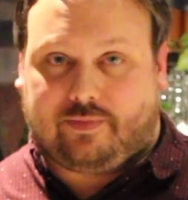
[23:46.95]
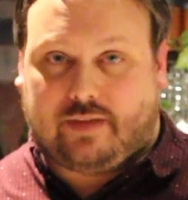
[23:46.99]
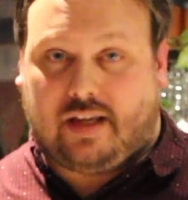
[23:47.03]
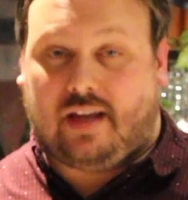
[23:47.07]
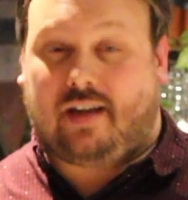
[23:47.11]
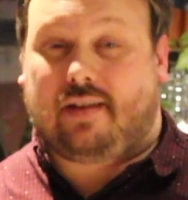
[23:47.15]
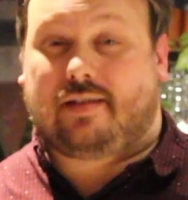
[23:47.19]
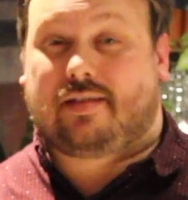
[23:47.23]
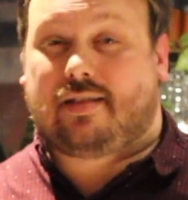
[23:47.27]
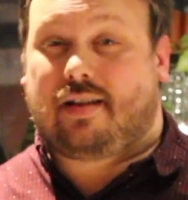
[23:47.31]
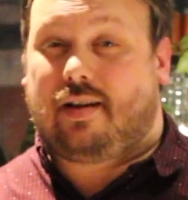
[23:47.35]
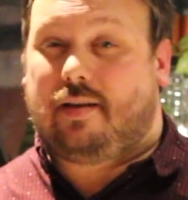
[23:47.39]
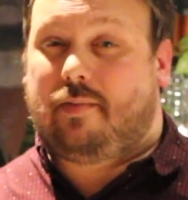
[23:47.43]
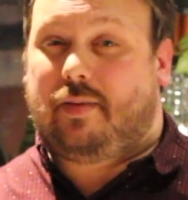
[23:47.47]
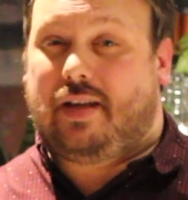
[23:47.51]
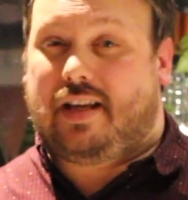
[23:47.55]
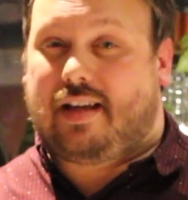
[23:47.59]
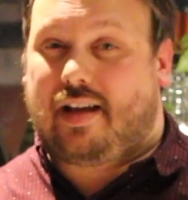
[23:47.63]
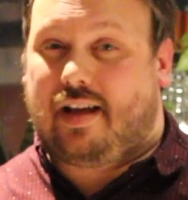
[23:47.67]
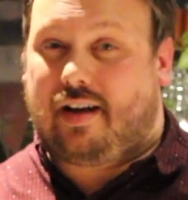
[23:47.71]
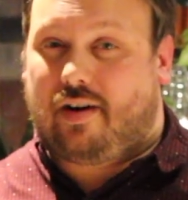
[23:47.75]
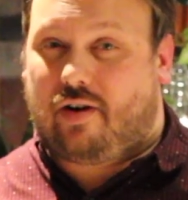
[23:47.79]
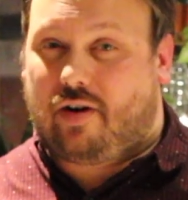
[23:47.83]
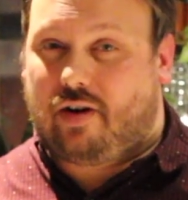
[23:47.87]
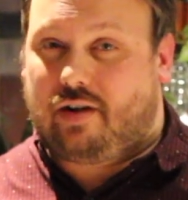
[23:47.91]
And it's going to be
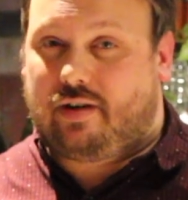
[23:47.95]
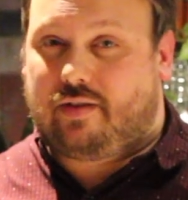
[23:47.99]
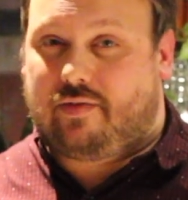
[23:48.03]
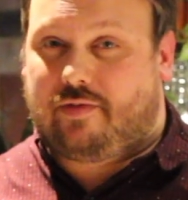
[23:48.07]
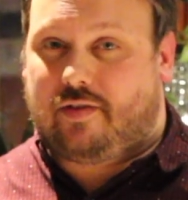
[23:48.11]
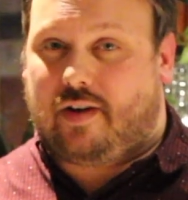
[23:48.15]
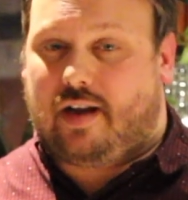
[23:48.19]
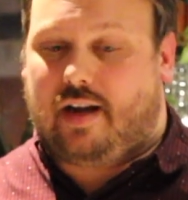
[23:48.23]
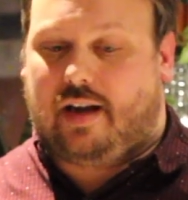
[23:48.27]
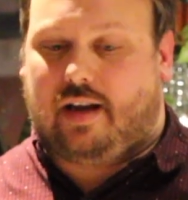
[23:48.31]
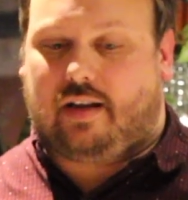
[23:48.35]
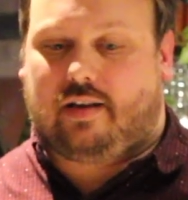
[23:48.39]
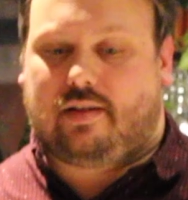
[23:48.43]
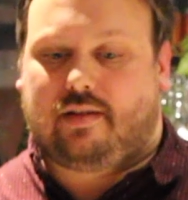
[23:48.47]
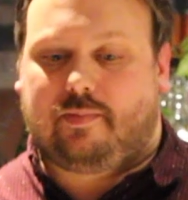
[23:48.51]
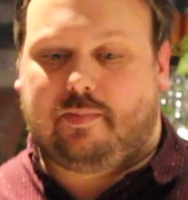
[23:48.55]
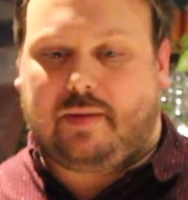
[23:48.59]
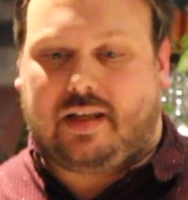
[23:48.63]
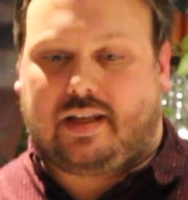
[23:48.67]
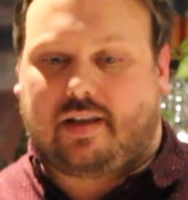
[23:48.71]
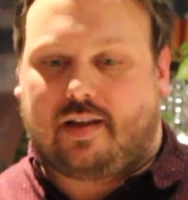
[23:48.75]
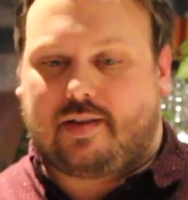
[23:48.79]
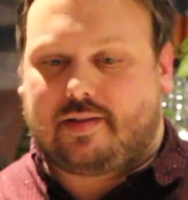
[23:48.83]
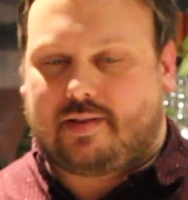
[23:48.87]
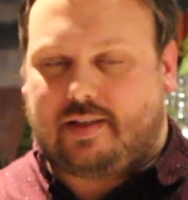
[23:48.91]
kind of hard to find.
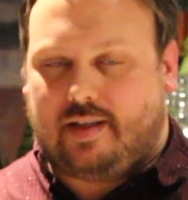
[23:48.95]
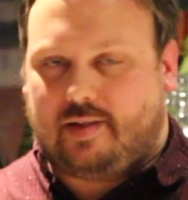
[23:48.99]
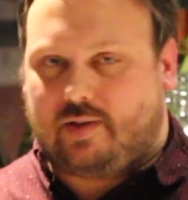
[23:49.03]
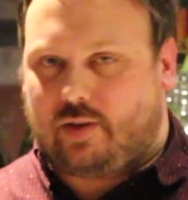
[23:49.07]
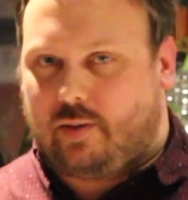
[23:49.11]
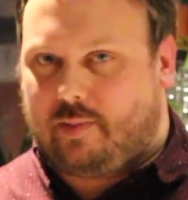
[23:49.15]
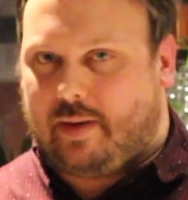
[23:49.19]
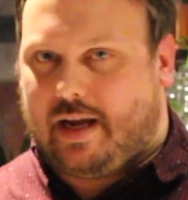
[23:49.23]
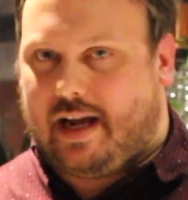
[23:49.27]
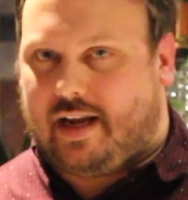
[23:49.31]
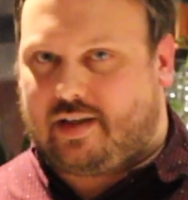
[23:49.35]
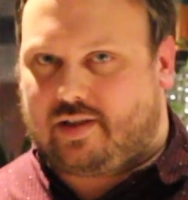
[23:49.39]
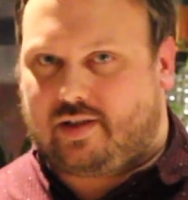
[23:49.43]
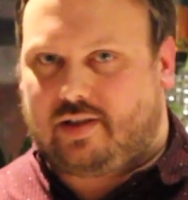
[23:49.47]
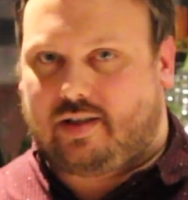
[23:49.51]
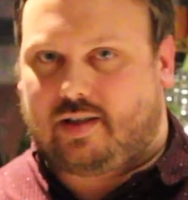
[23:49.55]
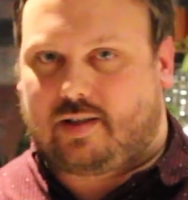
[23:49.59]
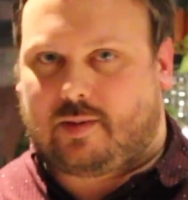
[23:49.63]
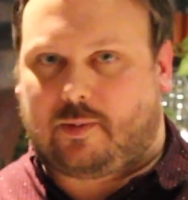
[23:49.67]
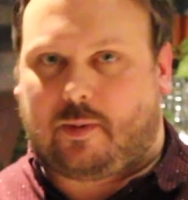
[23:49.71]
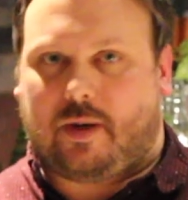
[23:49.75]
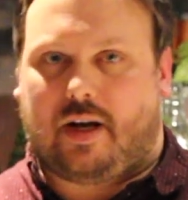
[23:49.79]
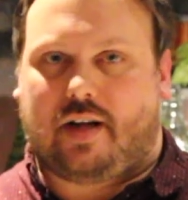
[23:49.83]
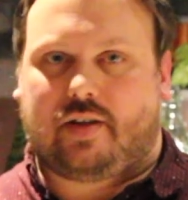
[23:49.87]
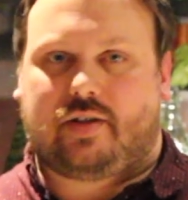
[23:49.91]
Because these are batched
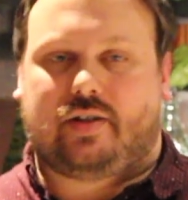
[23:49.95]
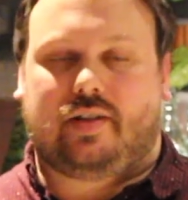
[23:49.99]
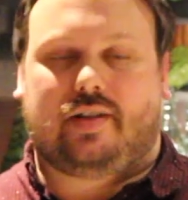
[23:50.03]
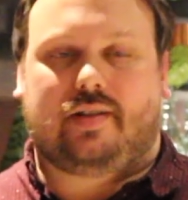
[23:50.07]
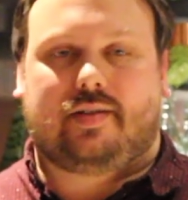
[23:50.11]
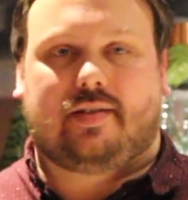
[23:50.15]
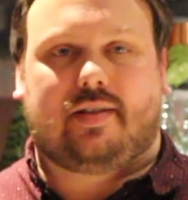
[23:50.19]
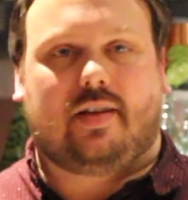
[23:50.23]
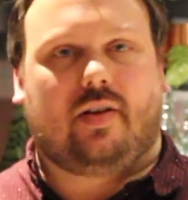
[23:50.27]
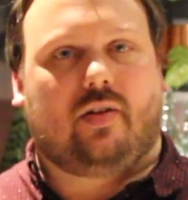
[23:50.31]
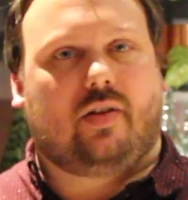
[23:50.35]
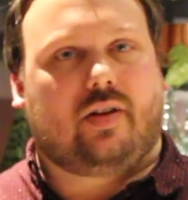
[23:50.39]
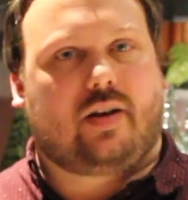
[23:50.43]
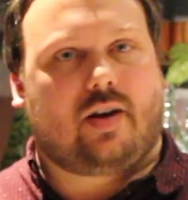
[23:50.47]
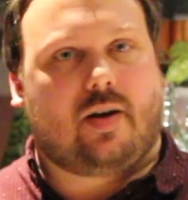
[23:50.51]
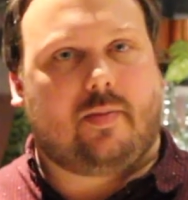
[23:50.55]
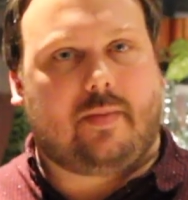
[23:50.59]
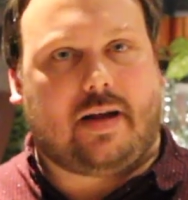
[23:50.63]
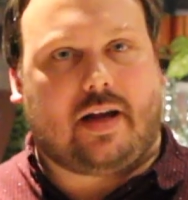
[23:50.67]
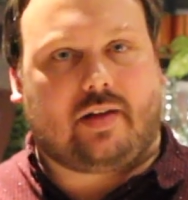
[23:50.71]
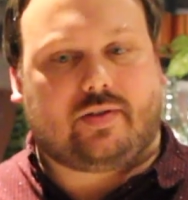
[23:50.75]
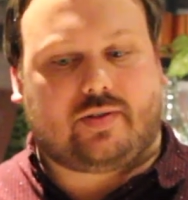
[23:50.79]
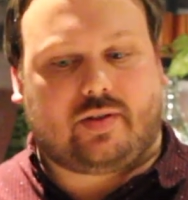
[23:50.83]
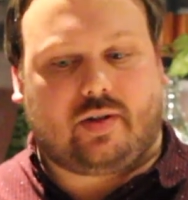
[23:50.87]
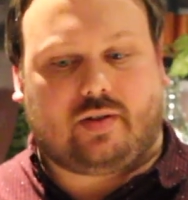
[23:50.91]
expressions, they only come
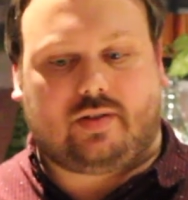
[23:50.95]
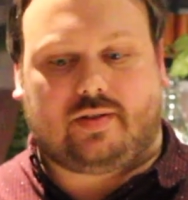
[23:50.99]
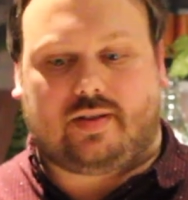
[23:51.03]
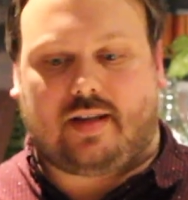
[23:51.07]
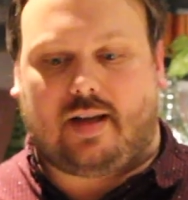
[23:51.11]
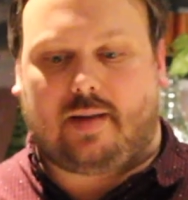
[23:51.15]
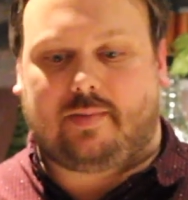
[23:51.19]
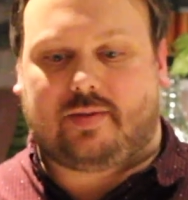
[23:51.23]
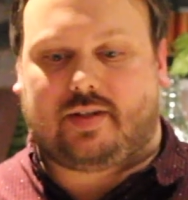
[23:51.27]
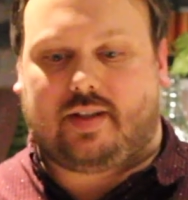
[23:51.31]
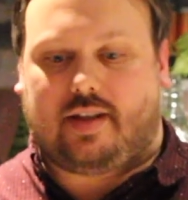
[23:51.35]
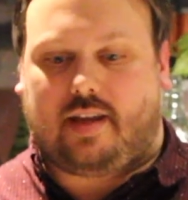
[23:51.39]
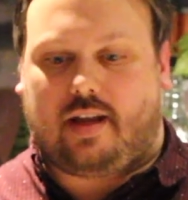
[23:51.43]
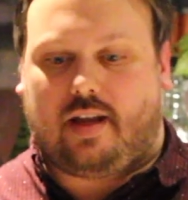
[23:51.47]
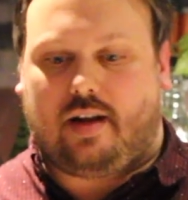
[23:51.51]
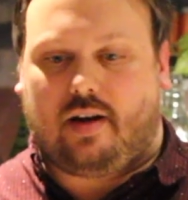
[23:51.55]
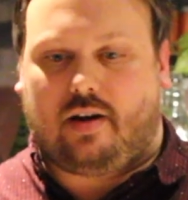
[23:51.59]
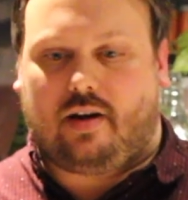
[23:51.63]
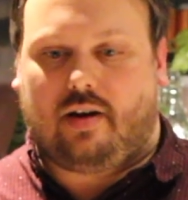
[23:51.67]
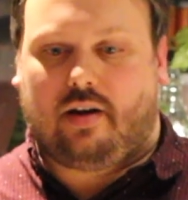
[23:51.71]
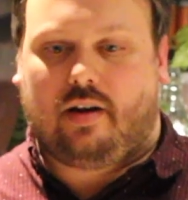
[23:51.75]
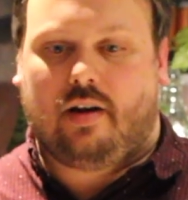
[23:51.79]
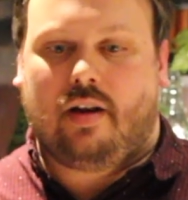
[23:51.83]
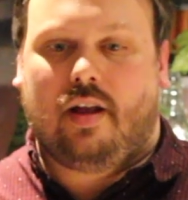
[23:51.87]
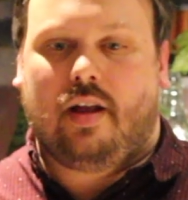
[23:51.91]
out certain times of the
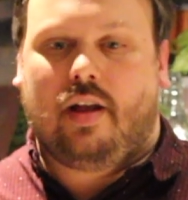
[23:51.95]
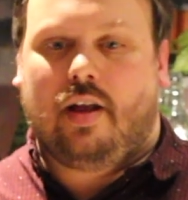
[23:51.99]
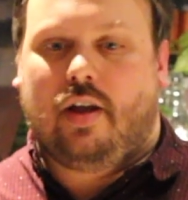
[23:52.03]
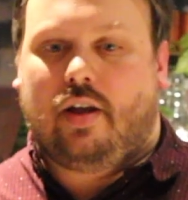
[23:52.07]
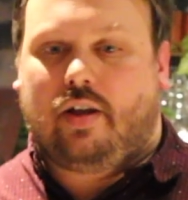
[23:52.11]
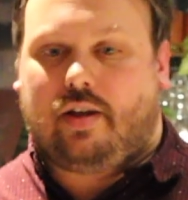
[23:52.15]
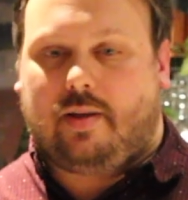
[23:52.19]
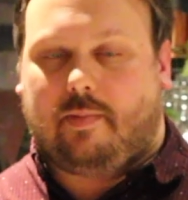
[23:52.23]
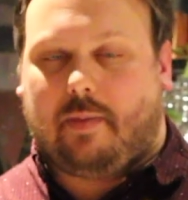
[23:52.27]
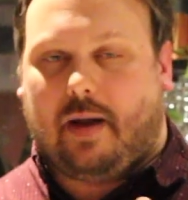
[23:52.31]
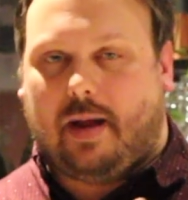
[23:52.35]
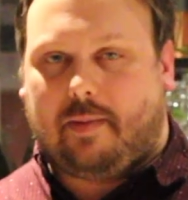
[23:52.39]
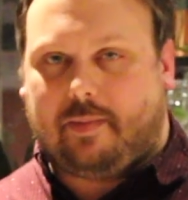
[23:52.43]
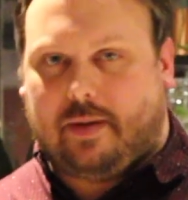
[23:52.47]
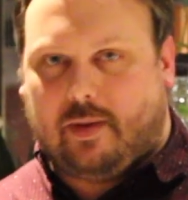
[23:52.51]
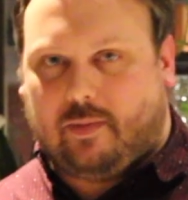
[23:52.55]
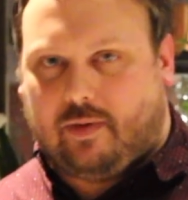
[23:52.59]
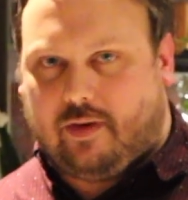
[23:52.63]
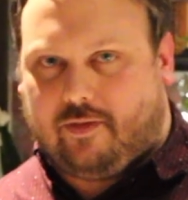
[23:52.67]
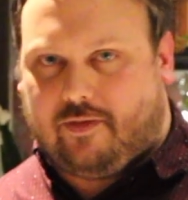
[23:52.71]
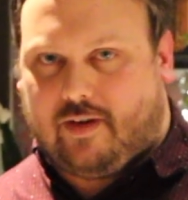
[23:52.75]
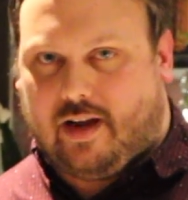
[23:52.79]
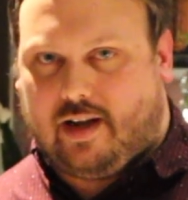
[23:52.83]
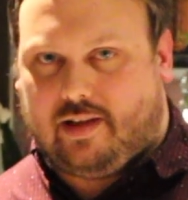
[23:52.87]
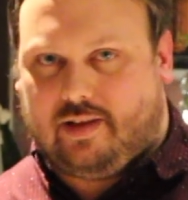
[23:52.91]
year. You might be
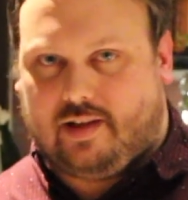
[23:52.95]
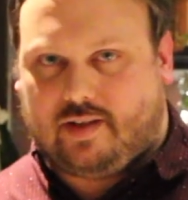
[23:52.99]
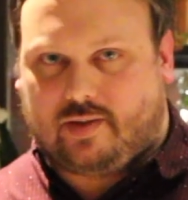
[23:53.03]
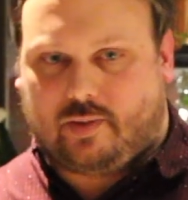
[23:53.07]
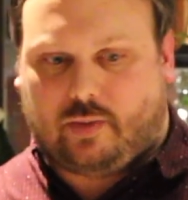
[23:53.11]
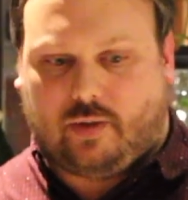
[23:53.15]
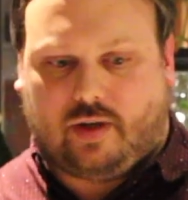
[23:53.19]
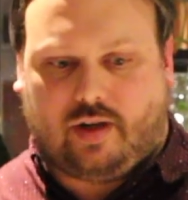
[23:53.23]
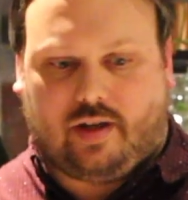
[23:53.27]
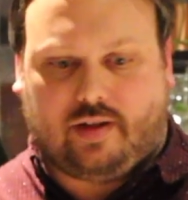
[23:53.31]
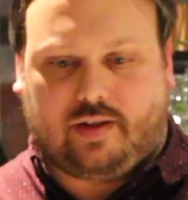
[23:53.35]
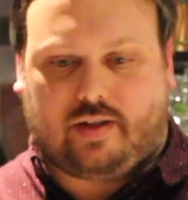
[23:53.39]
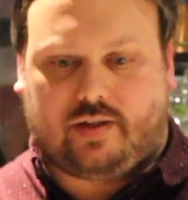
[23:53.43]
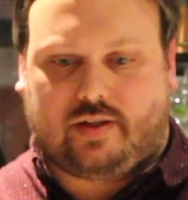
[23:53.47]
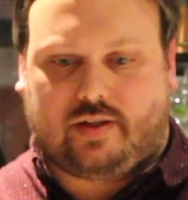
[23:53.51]
able to find this one on the